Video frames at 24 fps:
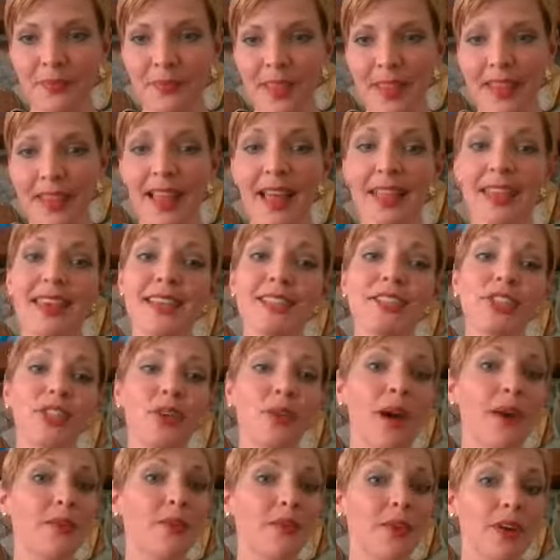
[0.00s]
Now, these two I
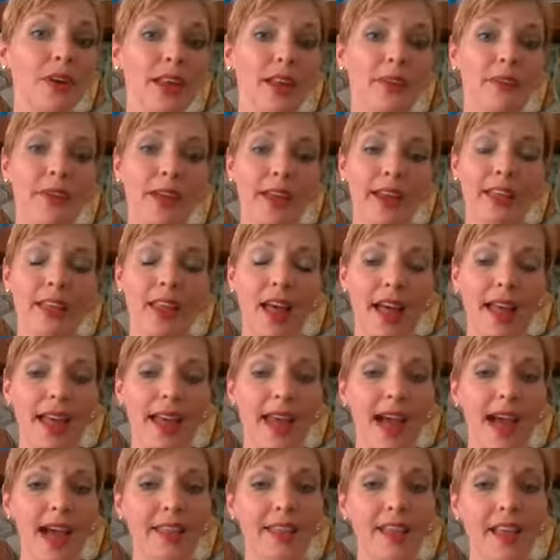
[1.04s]
really, really like.
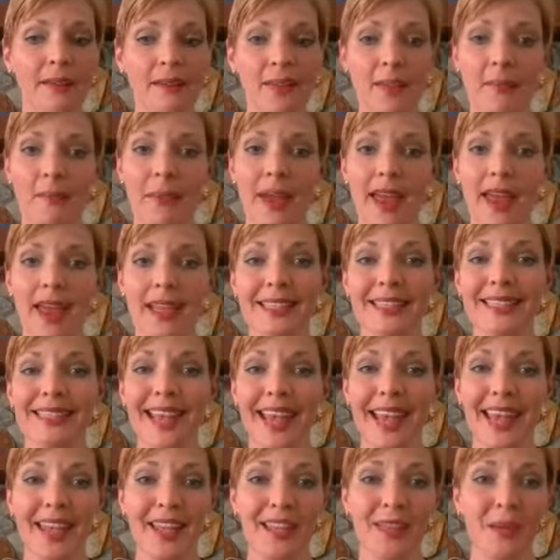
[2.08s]
I love the man's
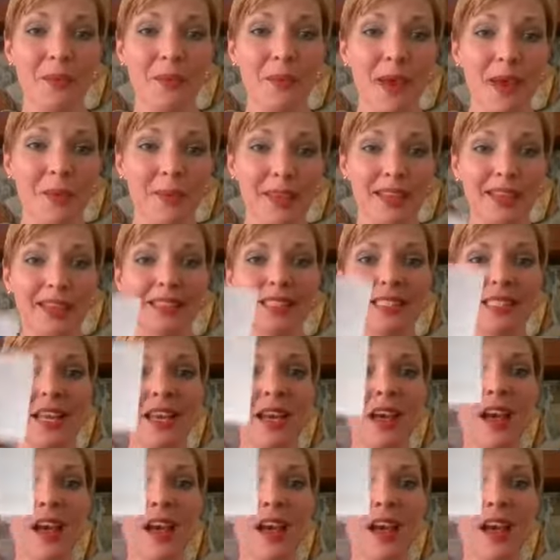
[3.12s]
and the women's.